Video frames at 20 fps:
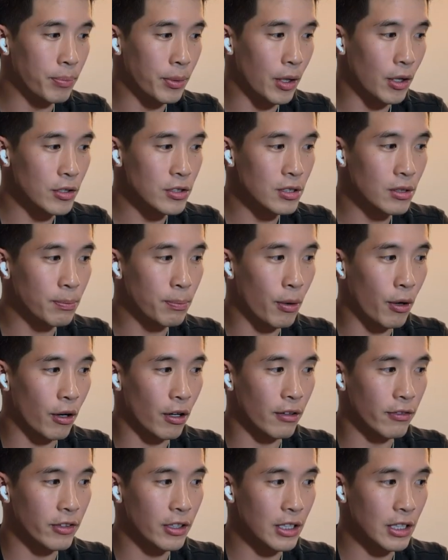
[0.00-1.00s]
also part
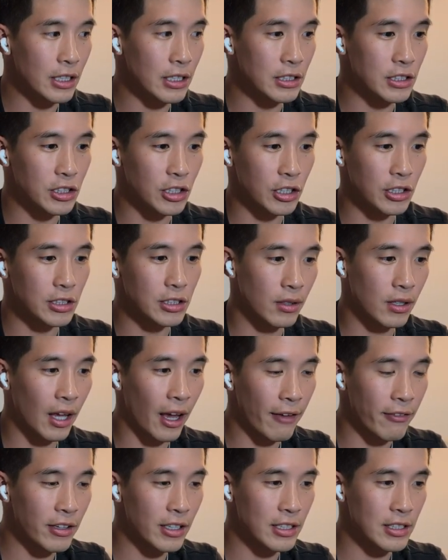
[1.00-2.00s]
of it is just
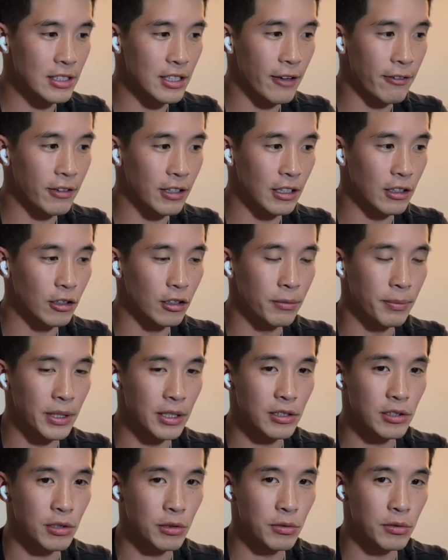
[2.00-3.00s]
Kevin is definitely a little
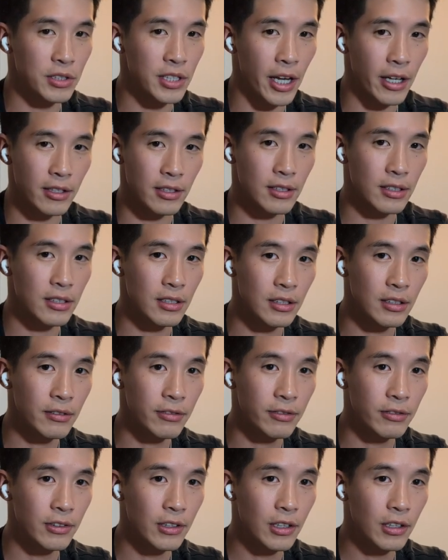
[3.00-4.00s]
bit too tentative
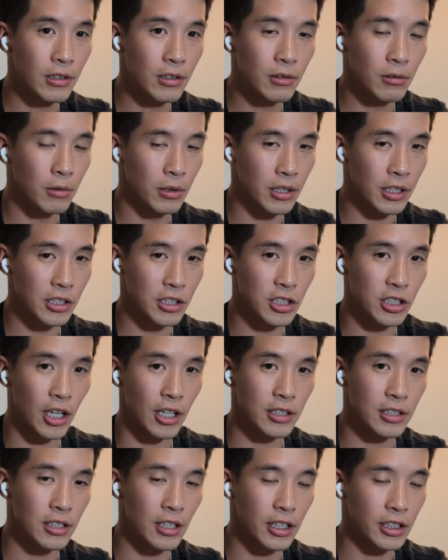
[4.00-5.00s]
with his
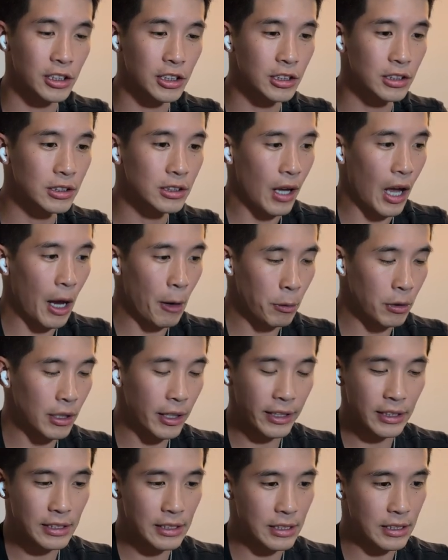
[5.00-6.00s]
shot selection. I would
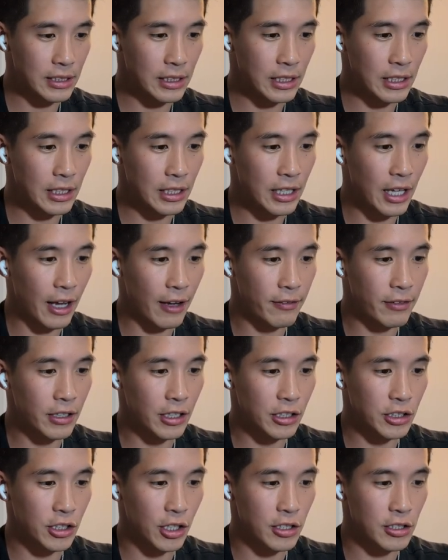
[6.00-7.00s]
like to see Kevin
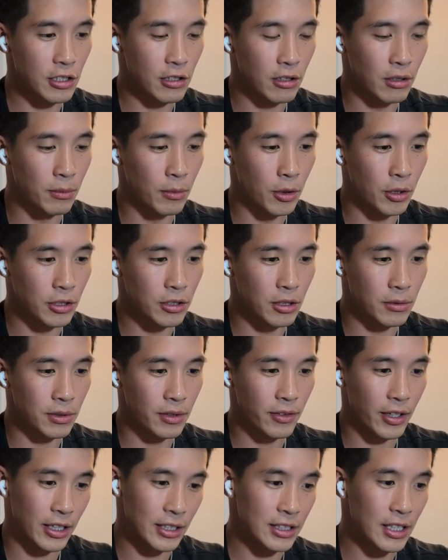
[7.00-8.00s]
adjust a little more in terms
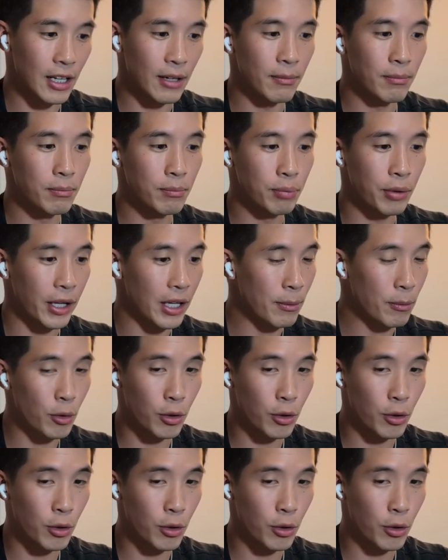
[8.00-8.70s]
of, like I said, playing more